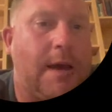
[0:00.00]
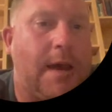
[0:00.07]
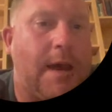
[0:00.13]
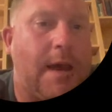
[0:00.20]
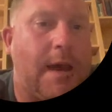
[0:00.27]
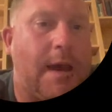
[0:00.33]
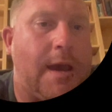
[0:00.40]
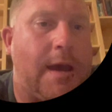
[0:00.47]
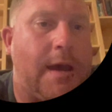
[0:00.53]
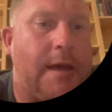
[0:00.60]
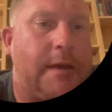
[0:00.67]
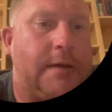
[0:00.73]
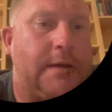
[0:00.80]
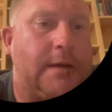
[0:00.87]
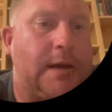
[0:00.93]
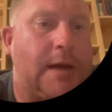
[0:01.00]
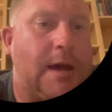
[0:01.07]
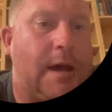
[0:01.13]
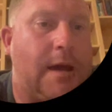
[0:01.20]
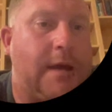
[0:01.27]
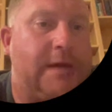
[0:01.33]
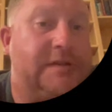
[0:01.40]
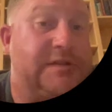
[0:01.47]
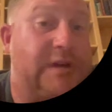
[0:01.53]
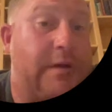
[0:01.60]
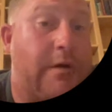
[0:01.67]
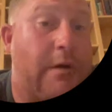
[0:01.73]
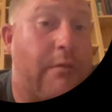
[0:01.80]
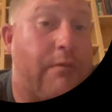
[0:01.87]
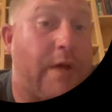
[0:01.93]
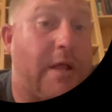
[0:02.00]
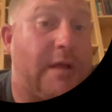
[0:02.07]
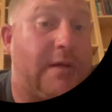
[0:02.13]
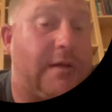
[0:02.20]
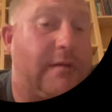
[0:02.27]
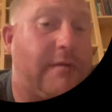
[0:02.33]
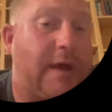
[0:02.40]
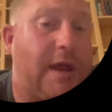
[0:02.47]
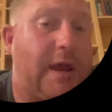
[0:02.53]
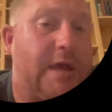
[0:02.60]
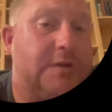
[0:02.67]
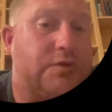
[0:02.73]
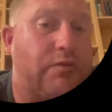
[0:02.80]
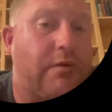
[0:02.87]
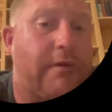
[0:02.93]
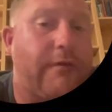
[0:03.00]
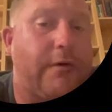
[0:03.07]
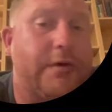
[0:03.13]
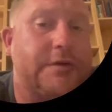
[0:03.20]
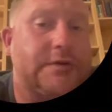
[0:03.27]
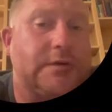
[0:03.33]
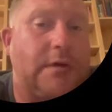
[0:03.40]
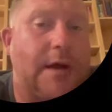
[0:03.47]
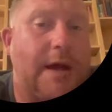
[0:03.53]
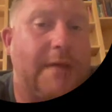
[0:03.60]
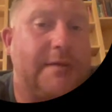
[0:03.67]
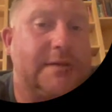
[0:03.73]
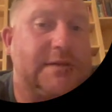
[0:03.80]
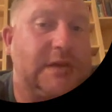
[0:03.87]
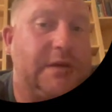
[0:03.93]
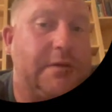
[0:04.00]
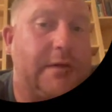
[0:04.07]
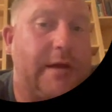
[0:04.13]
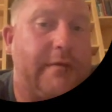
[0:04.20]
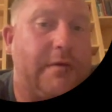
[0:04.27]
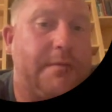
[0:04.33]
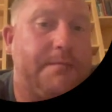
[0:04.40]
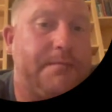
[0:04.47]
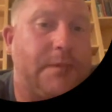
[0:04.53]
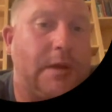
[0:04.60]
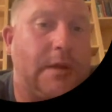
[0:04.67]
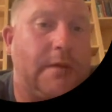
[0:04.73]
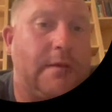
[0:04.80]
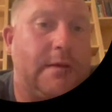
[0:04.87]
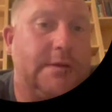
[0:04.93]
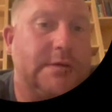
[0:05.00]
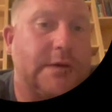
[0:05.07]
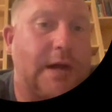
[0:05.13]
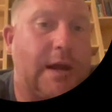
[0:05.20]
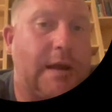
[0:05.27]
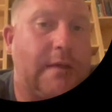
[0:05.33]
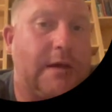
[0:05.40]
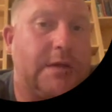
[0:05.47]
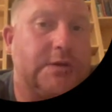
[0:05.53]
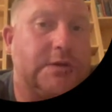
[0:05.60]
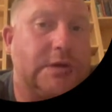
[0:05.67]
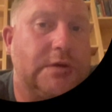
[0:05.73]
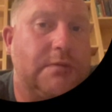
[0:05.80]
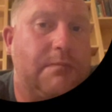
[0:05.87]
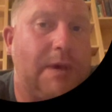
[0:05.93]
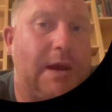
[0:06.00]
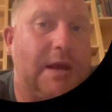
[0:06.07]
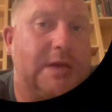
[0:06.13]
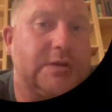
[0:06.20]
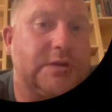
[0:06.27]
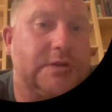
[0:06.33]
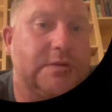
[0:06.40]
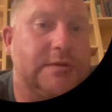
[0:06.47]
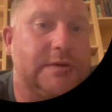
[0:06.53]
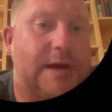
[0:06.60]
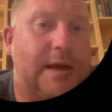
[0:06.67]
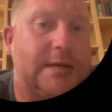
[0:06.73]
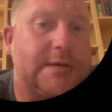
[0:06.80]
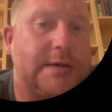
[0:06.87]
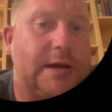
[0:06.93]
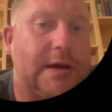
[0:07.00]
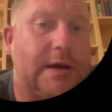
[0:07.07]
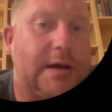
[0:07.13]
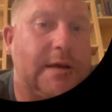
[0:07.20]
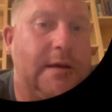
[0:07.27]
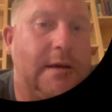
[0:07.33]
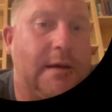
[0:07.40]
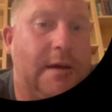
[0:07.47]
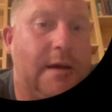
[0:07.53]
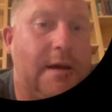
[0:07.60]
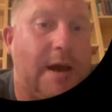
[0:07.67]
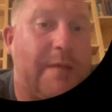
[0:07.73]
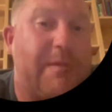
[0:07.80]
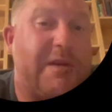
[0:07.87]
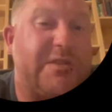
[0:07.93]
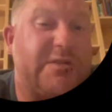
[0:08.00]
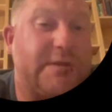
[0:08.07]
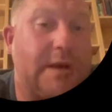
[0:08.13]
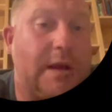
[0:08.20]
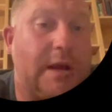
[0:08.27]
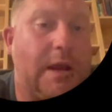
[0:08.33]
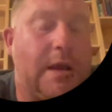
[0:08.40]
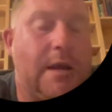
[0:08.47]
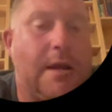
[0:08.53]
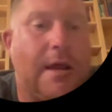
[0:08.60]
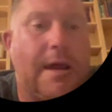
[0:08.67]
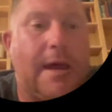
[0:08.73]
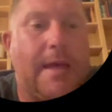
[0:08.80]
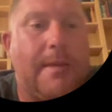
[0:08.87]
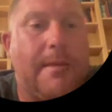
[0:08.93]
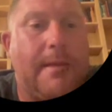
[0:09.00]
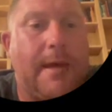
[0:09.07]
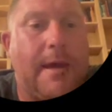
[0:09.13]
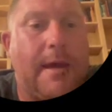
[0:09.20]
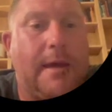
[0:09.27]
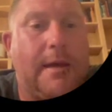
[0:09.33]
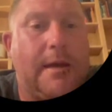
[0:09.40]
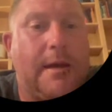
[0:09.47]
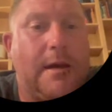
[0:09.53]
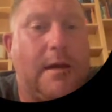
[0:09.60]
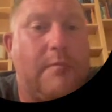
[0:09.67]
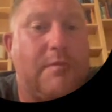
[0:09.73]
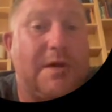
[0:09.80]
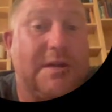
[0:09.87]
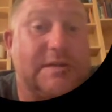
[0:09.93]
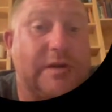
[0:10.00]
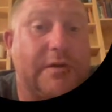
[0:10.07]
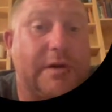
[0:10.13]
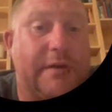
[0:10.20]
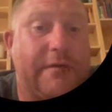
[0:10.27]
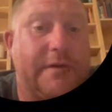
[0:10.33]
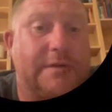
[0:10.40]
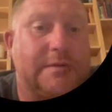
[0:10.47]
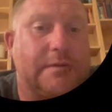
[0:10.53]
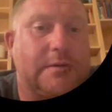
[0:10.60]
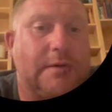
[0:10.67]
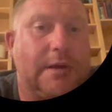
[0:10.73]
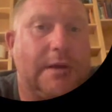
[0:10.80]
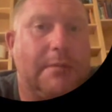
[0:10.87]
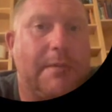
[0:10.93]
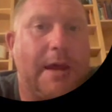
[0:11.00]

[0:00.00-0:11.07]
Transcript: and uh, is there a relative age reversal at the senior level? These are kind of the issue, main issues that uh, I'm interested in. And then, um, is there a difference between the